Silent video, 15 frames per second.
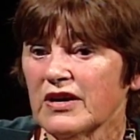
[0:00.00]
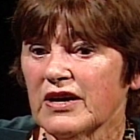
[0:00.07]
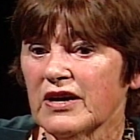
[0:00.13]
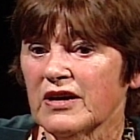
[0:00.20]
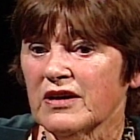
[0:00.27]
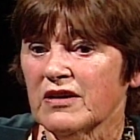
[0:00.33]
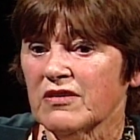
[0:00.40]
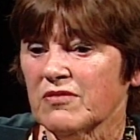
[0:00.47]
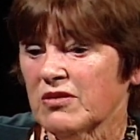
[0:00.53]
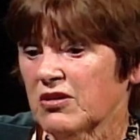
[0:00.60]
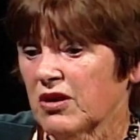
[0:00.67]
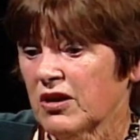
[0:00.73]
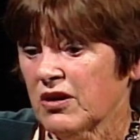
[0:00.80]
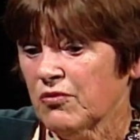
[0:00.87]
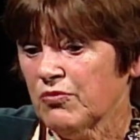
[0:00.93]

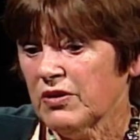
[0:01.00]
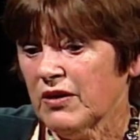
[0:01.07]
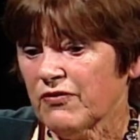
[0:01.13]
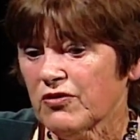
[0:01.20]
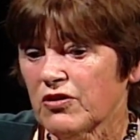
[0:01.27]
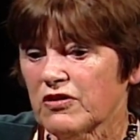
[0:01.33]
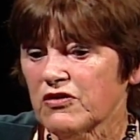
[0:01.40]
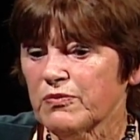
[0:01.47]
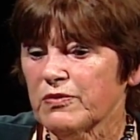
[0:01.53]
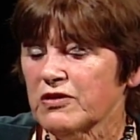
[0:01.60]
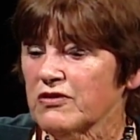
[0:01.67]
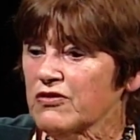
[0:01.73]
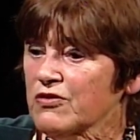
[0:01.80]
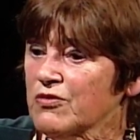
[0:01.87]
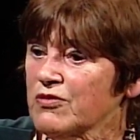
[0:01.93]
We have
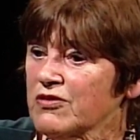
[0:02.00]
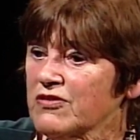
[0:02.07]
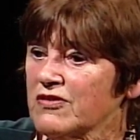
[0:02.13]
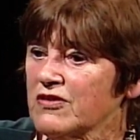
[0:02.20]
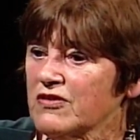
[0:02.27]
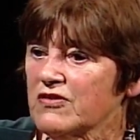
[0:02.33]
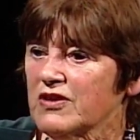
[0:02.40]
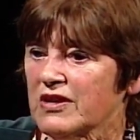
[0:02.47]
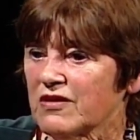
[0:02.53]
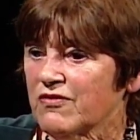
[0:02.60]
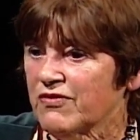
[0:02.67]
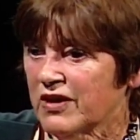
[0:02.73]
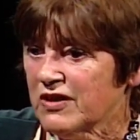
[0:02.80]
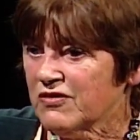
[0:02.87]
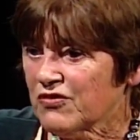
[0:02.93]
correspondence courses and
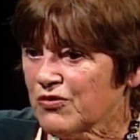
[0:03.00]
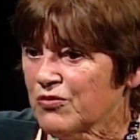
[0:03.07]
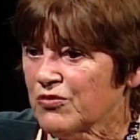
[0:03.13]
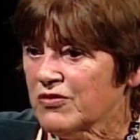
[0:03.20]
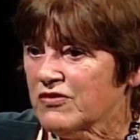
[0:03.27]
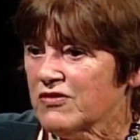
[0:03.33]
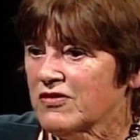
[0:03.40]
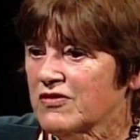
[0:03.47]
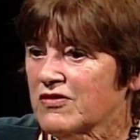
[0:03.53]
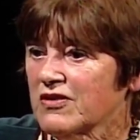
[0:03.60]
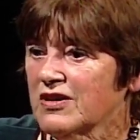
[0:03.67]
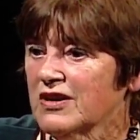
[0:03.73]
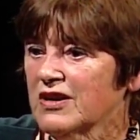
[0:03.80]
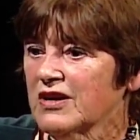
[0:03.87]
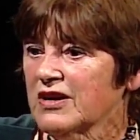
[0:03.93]
advanced courses.
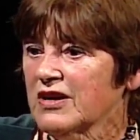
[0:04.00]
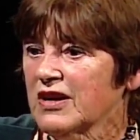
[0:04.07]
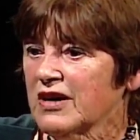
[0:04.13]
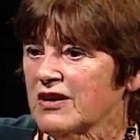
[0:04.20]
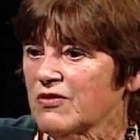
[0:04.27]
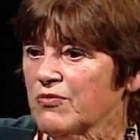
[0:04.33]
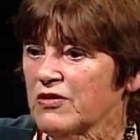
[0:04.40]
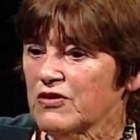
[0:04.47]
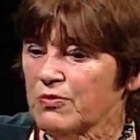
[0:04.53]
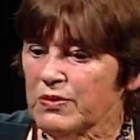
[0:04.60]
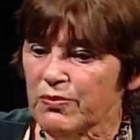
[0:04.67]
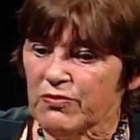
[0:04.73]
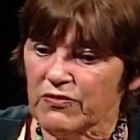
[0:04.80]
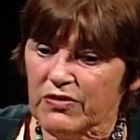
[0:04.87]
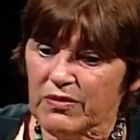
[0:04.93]
And once
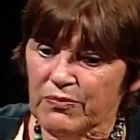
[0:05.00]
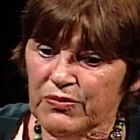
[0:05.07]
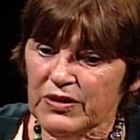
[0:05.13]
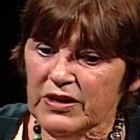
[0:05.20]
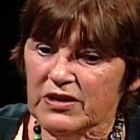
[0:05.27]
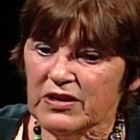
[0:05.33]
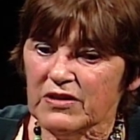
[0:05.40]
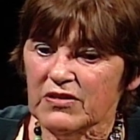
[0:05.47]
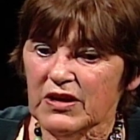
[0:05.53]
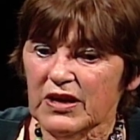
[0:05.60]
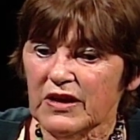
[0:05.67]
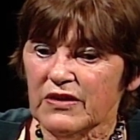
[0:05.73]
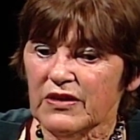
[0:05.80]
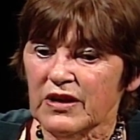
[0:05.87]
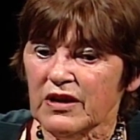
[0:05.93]
people have completed,
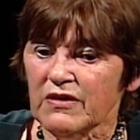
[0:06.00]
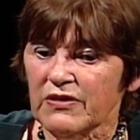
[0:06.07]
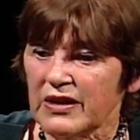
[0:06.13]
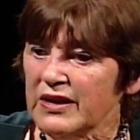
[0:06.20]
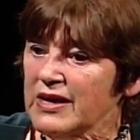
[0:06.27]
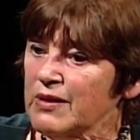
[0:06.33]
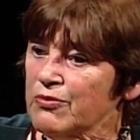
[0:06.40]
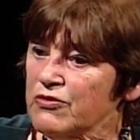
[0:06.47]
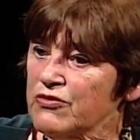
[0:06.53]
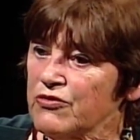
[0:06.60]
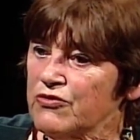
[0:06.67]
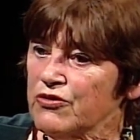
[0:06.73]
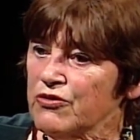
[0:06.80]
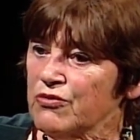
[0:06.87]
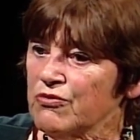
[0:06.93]
they are then able to
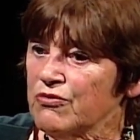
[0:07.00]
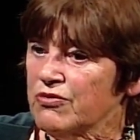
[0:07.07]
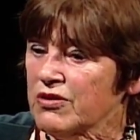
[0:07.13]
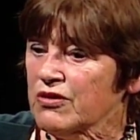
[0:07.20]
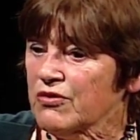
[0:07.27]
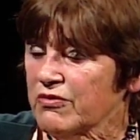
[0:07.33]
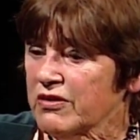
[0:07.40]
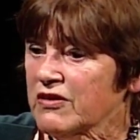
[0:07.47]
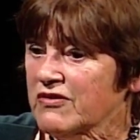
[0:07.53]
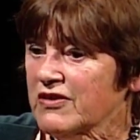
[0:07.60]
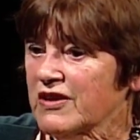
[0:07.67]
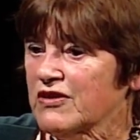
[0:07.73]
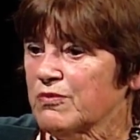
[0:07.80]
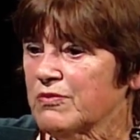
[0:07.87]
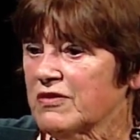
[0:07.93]
do their career
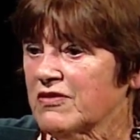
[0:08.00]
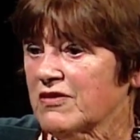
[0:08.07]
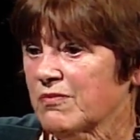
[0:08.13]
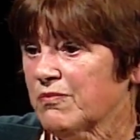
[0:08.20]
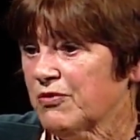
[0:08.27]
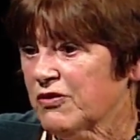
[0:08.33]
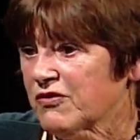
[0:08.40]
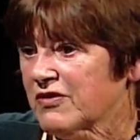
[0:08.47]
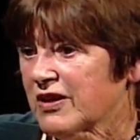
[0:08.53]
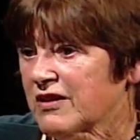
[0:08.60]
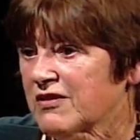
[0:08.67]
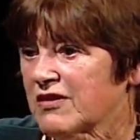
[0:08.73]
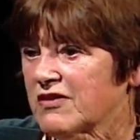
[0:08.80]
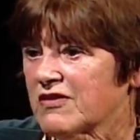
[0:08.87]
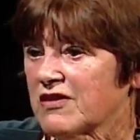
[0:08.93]
assessments and
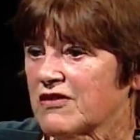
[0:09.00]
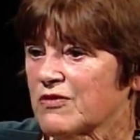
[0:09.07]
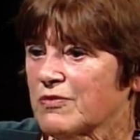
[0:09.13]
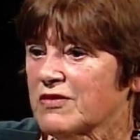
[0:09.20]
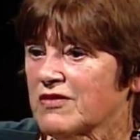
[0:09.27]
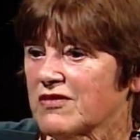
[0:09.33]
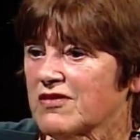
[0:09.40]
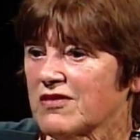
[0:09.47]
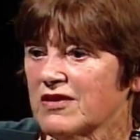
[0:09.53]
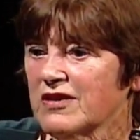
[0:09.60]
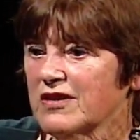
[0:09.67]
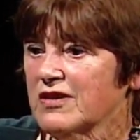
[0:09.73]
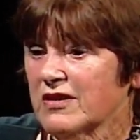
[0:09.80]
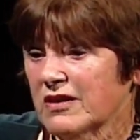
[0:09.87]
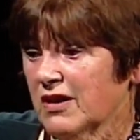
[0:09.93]
personality assessments
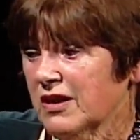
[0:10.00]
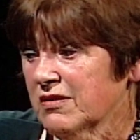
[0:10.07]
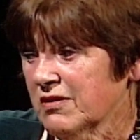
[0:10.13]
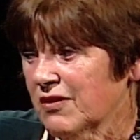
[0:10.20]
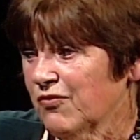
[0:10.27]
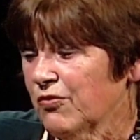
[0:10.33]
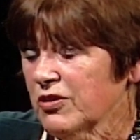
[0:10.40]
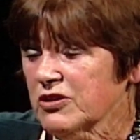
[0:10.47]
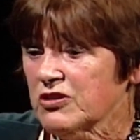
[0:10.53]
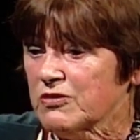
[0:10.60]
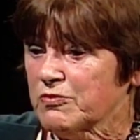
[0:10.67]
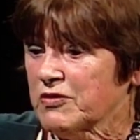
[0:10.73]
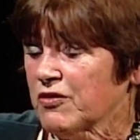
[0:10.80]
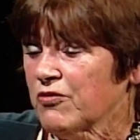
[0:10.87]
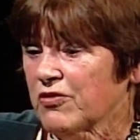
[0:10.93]
and give
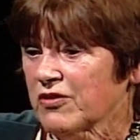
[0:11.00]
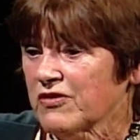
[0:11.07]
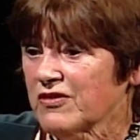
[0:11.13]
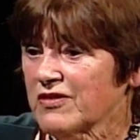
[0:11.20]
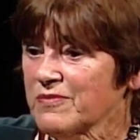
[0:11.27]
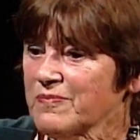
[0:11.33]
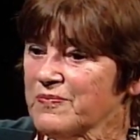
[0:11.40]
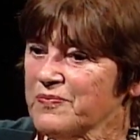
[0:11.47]
workshops, of course.